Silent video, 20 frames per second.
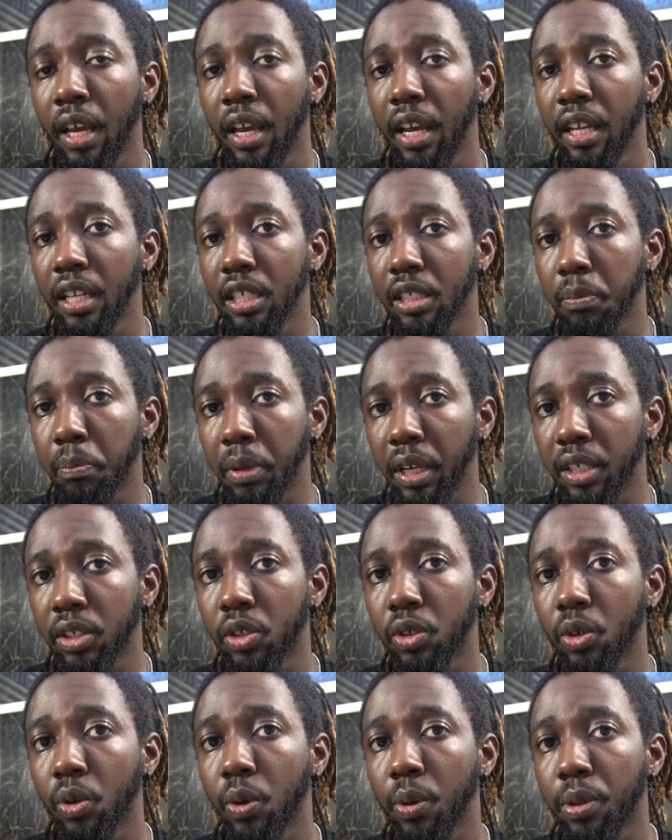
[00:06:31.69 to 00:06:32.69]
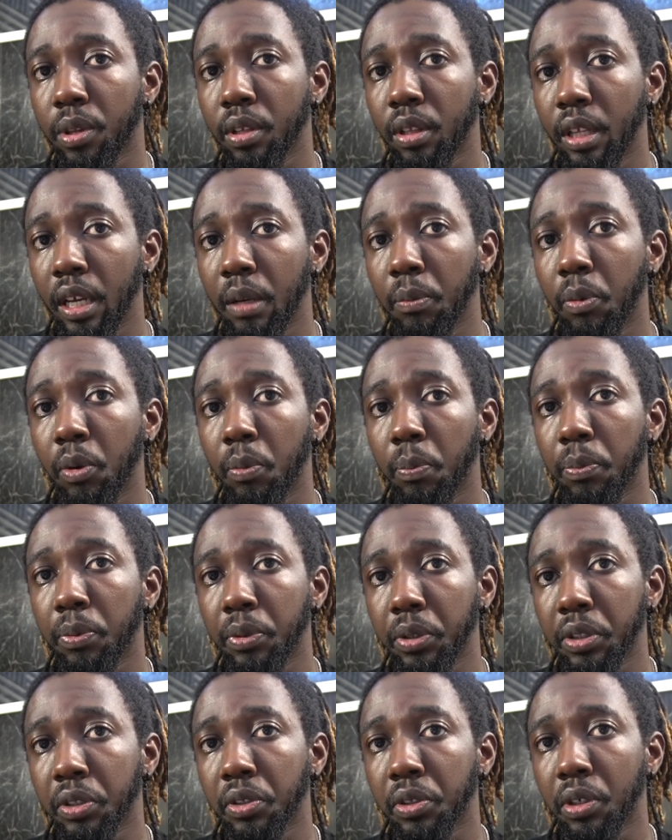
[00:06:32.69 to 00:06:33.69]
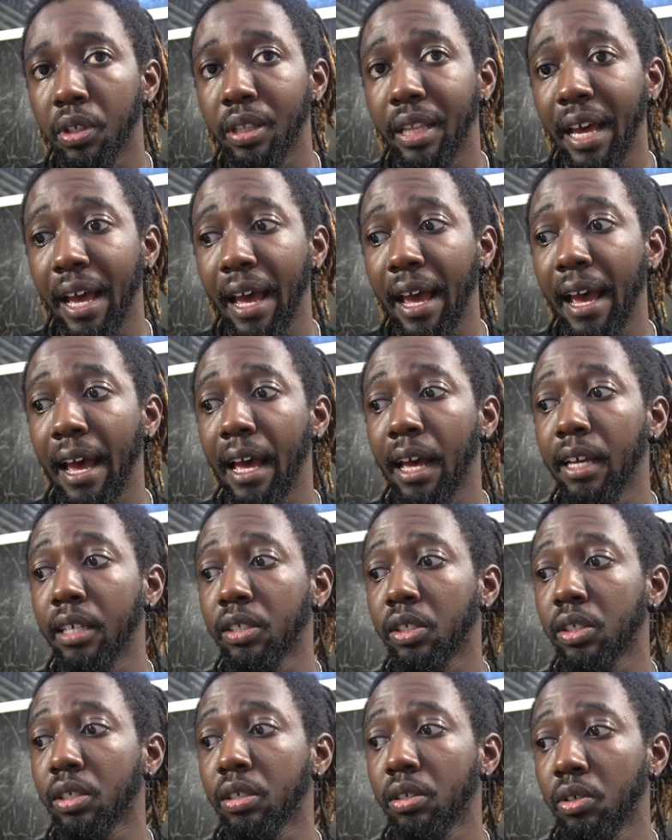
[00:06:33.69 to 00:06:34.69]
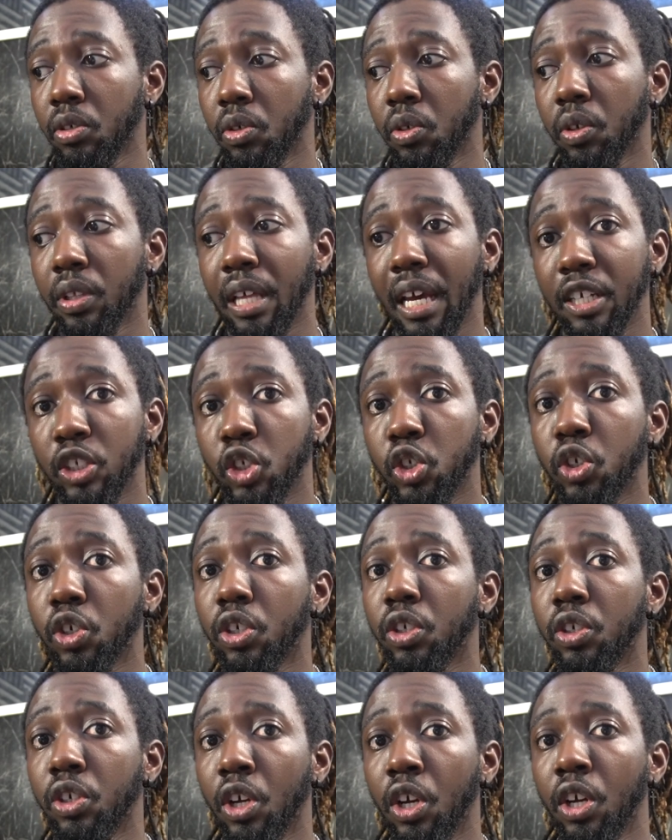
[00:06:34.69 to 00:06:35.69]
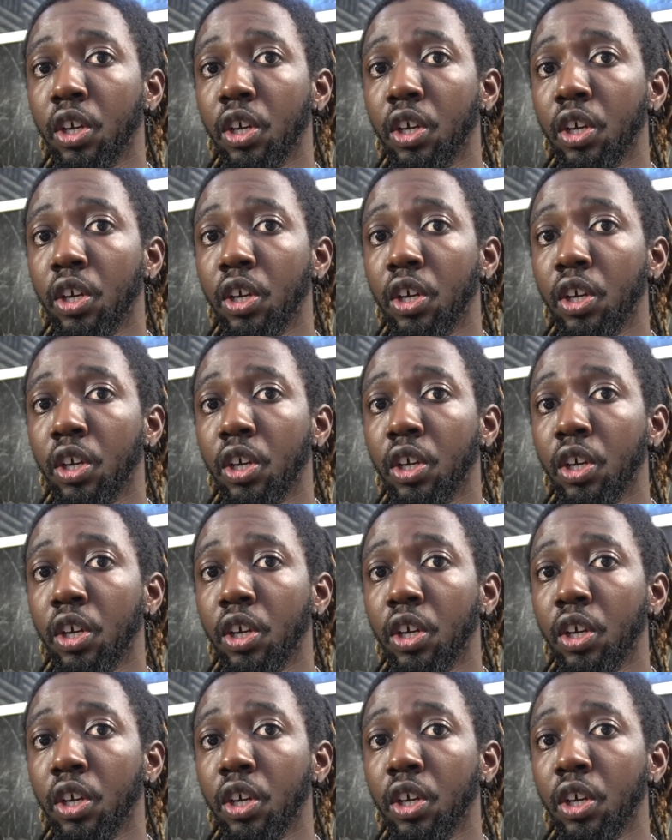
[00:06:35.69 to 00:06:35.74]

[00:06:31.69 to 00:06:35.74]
and it's best to go with a label printer that has that you're